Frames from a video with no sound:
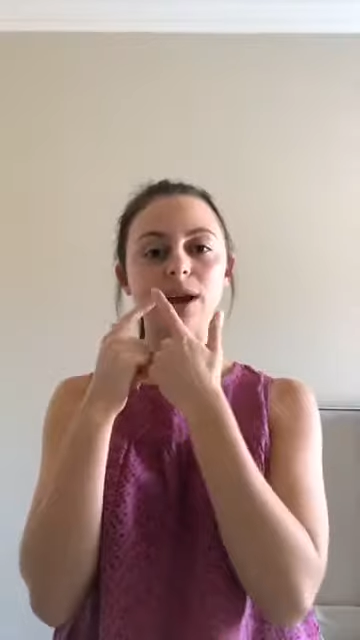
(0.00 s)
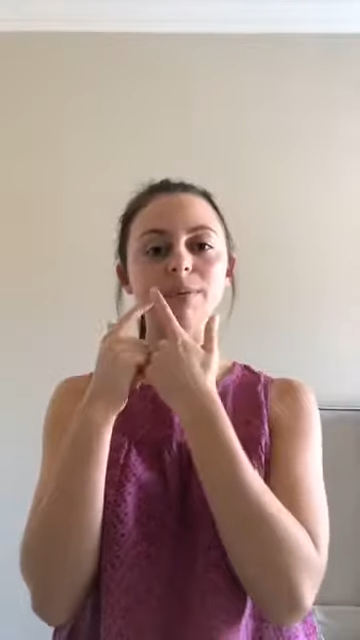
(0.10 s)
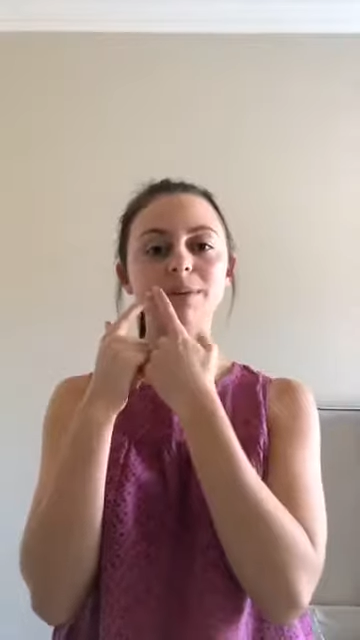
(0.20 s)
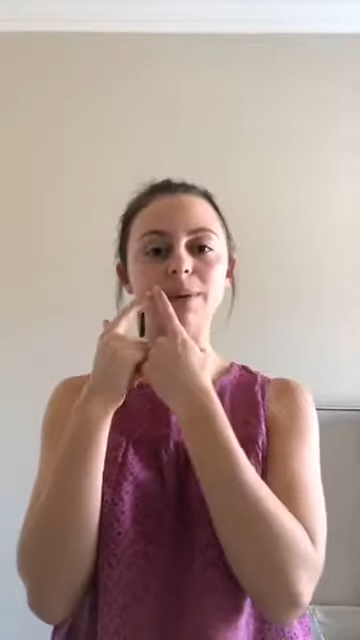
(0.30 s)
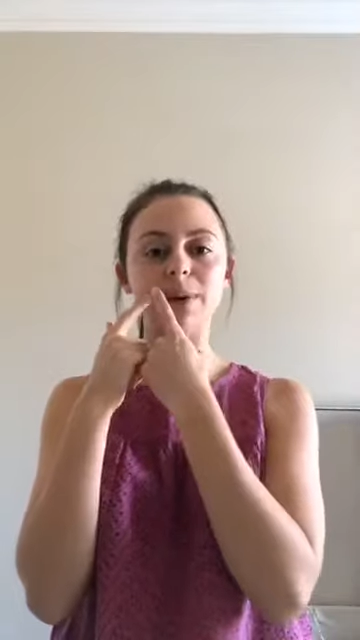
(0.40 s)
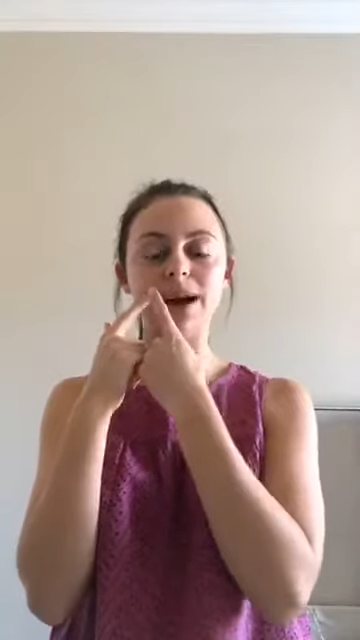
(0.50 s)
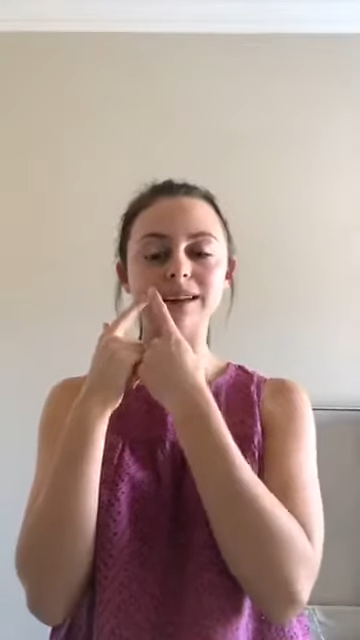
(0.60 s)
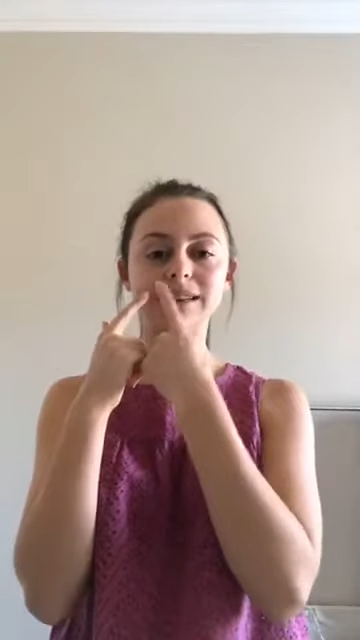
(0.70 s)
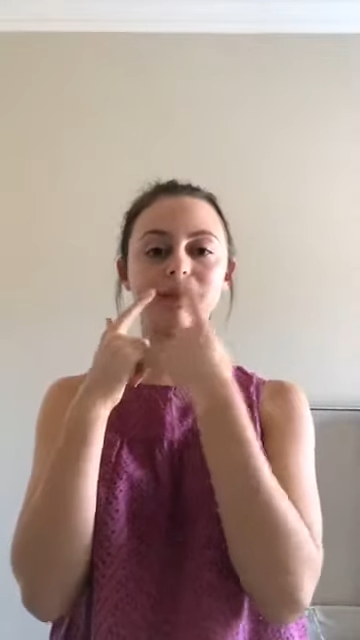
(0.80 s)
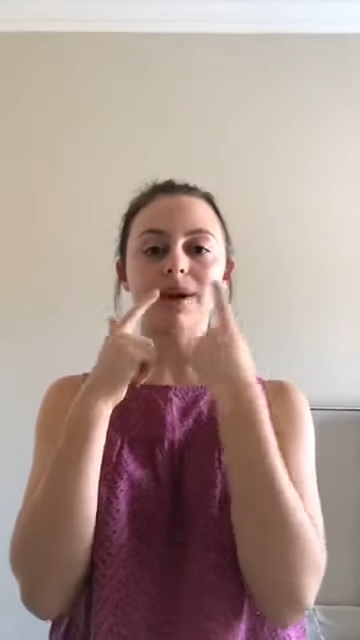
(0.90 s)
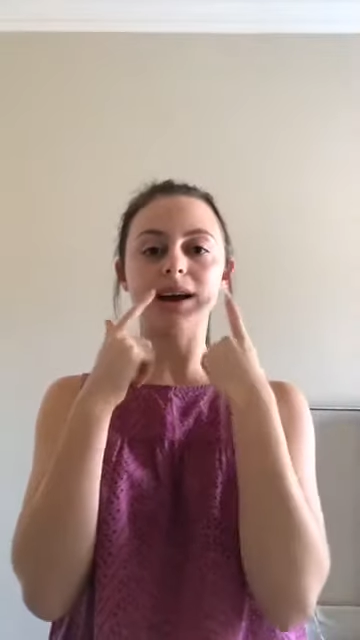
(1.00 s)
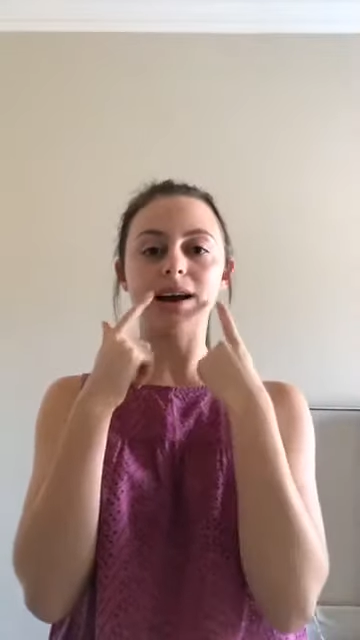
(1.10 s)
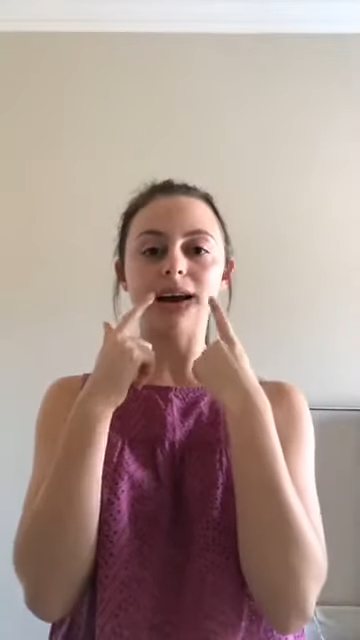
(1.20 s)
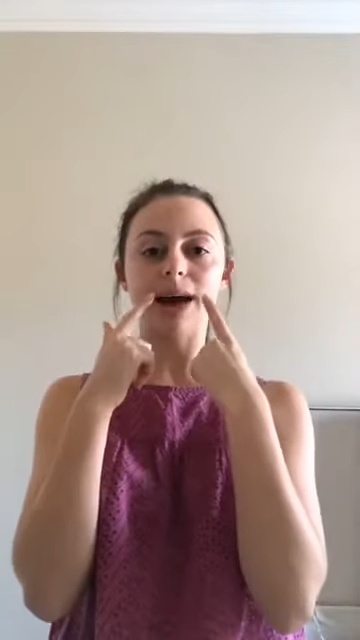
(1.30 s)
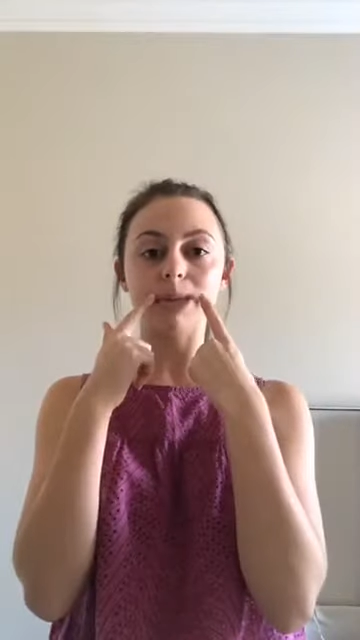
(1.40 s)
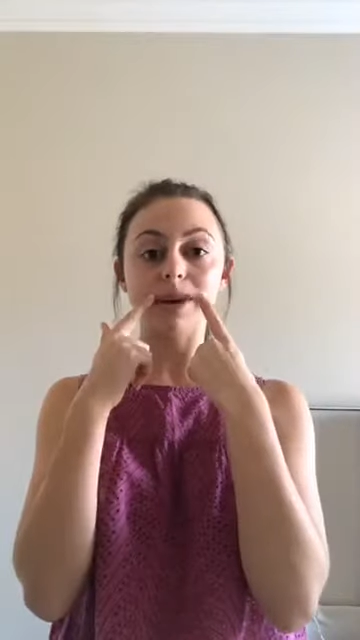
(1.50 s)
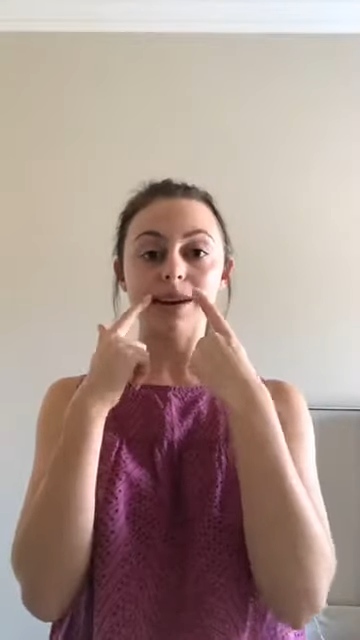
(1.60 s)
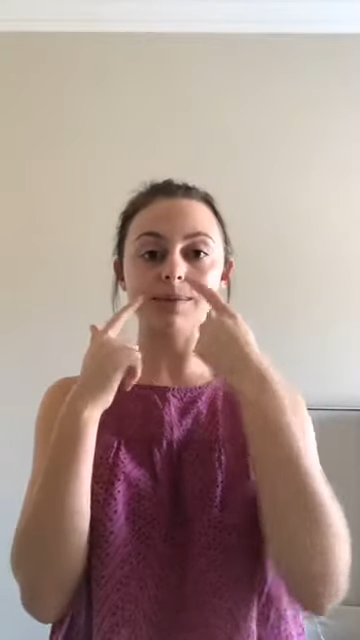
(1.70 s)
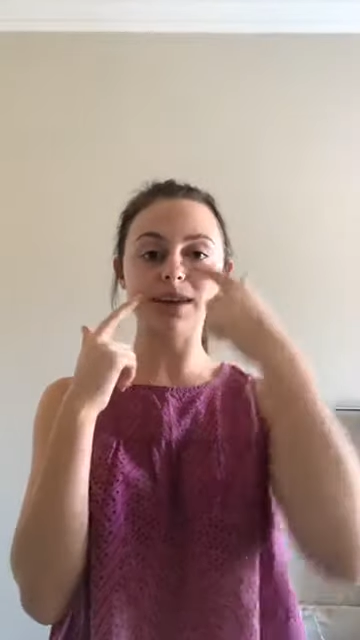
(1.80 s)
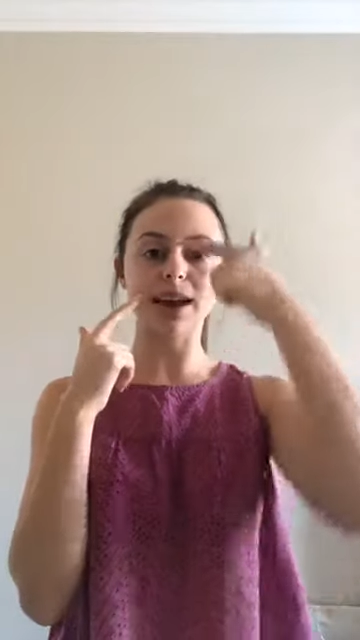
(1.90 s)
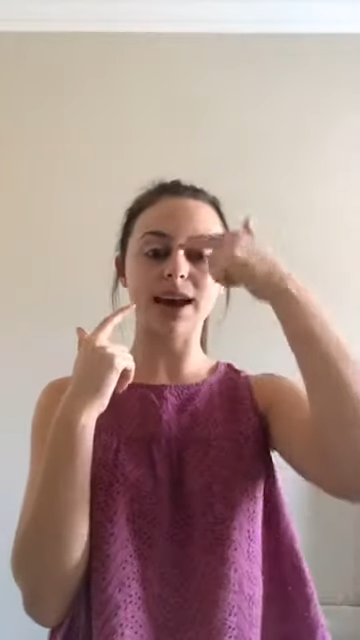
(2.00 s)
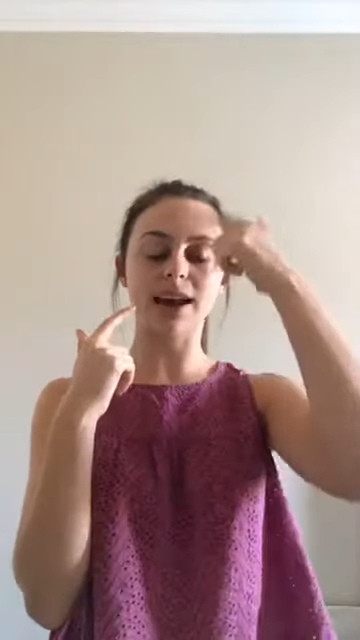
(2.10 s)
So I'm going to be waxing my upper lip today,